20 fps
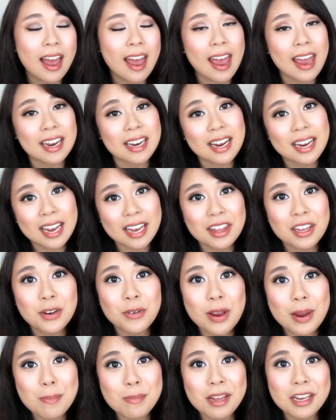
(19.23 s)
and I had the
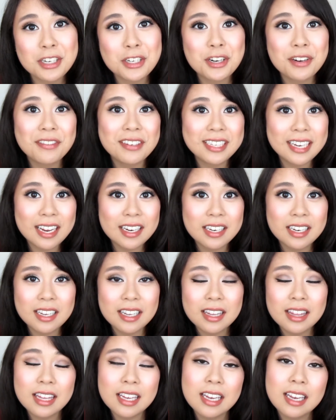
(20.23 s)
great pleasure of
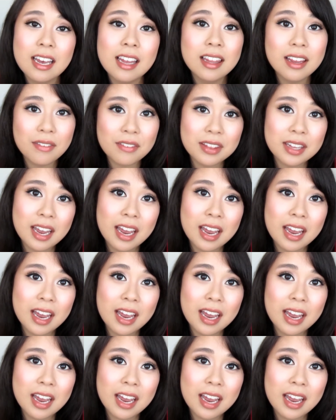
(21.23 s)
attending the 11th